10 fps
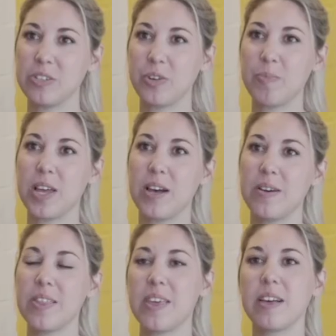from
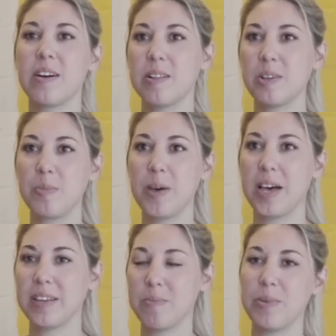now, I think I'll look
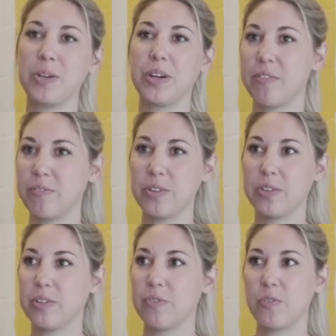back and be
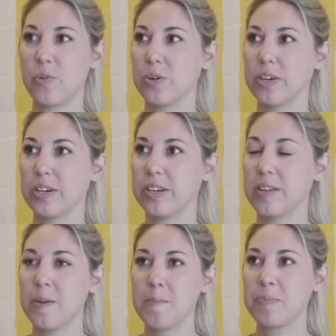grateful
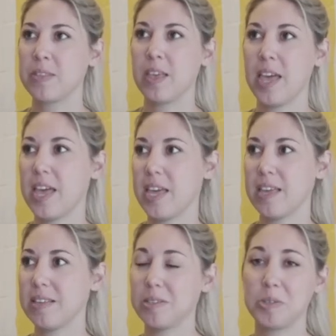for
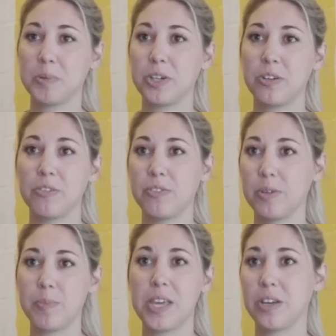A, Hillsborough,
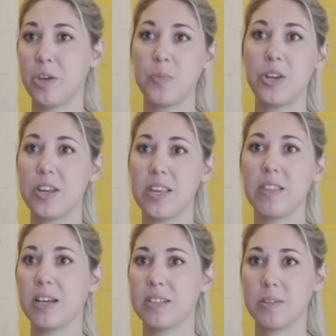for being a
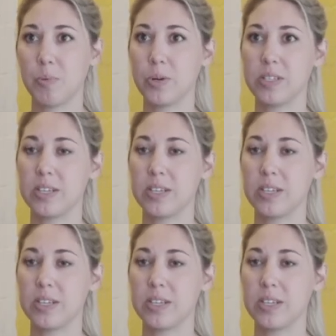community that supports